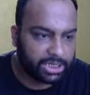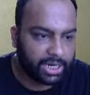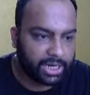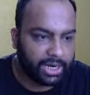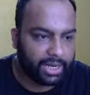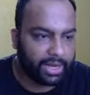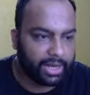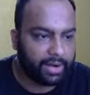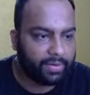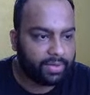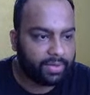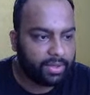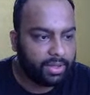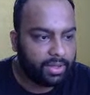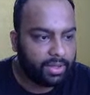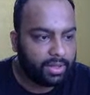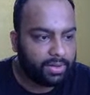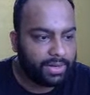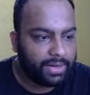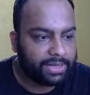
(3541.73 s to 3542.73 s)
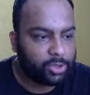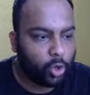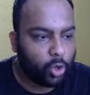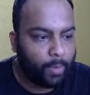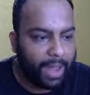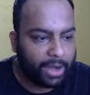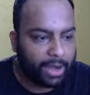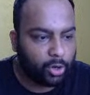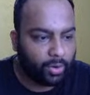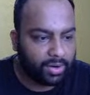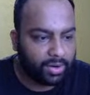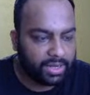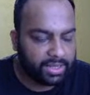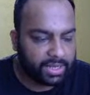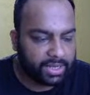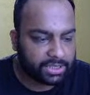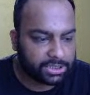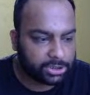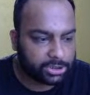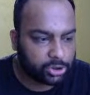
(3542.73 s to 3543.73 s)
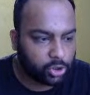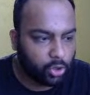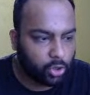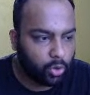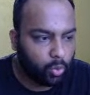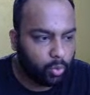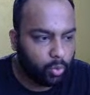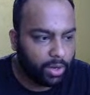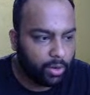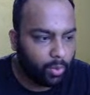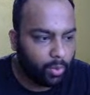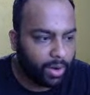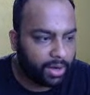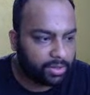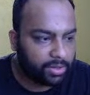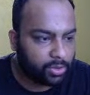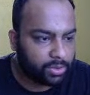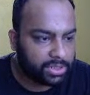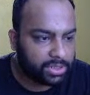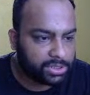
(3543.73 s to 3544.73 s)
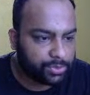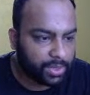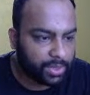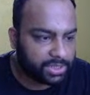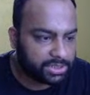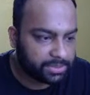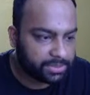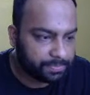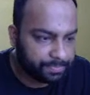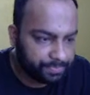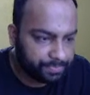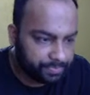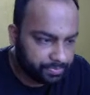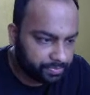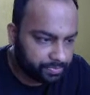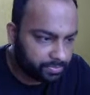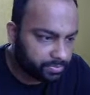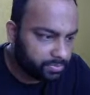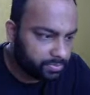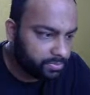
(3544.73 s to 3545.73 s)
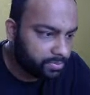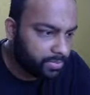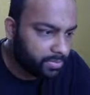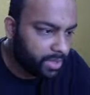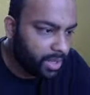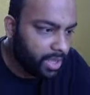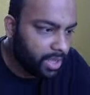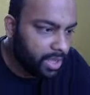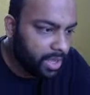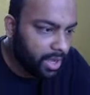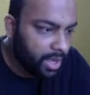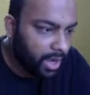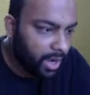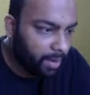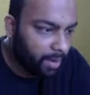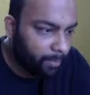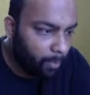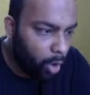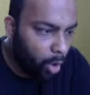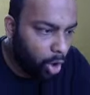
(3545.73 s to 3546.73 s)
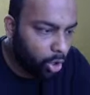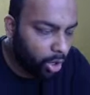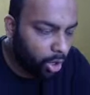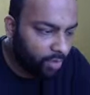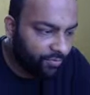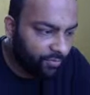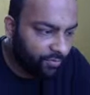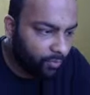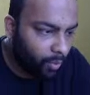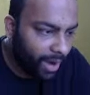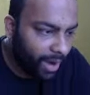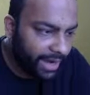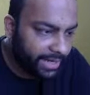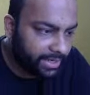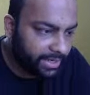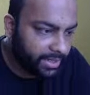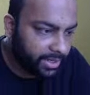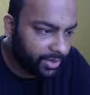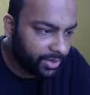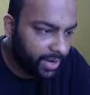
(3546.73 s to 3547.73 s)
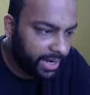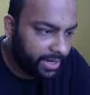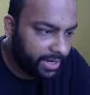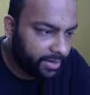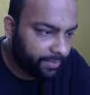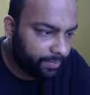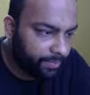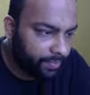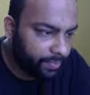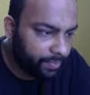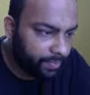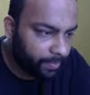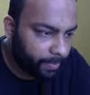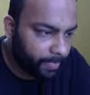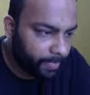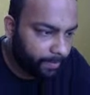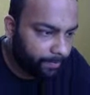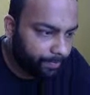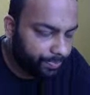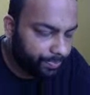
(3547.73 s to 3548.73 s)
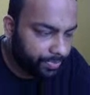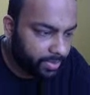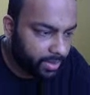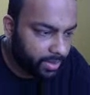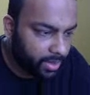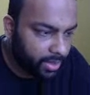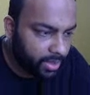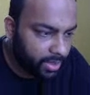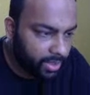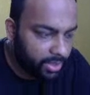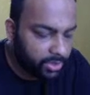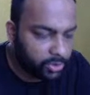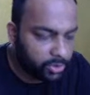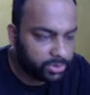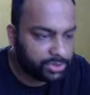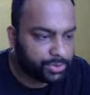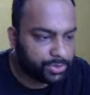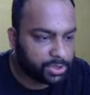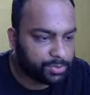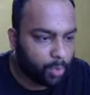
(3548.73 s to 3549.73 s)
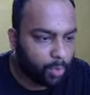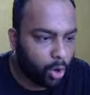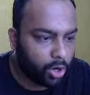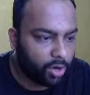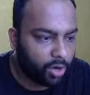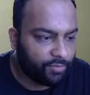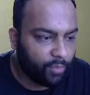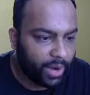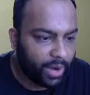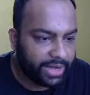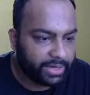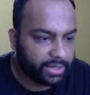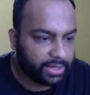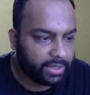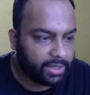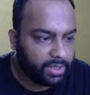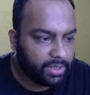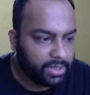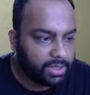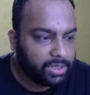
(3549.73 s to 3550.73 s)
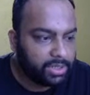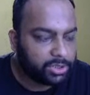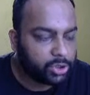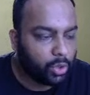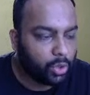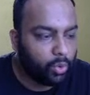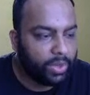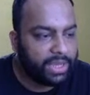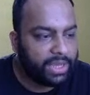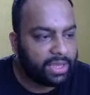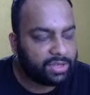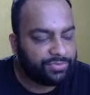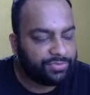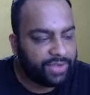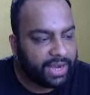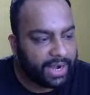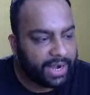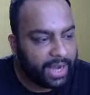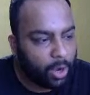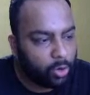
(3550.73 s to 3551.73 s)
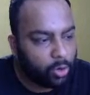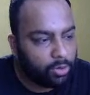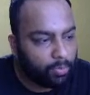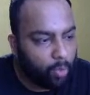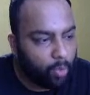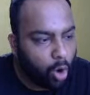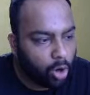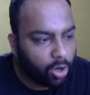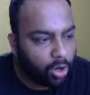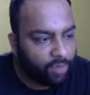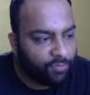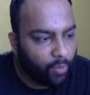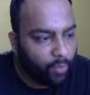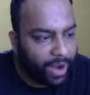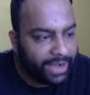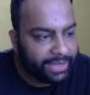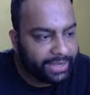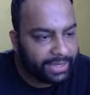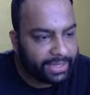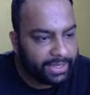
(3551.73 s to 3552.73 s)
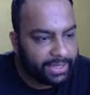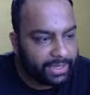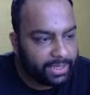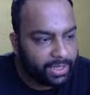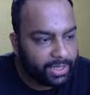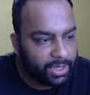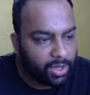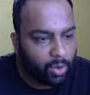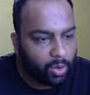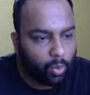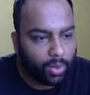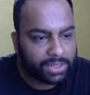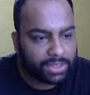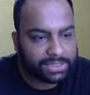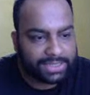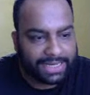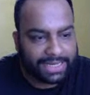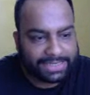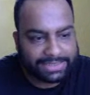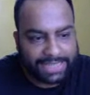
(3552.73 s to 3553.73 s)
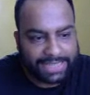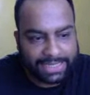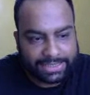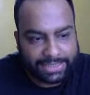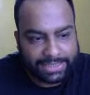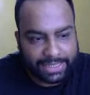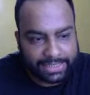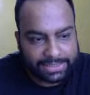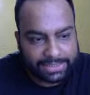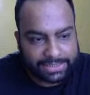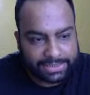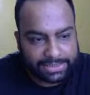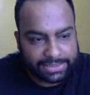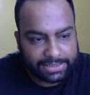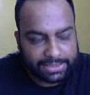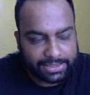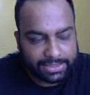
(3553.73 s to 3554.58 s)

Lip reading: earlier. Let's go back to our discussion. So this was a mod of yt, right? So this was mod of yt. So we just figured out mod of yt was less than this,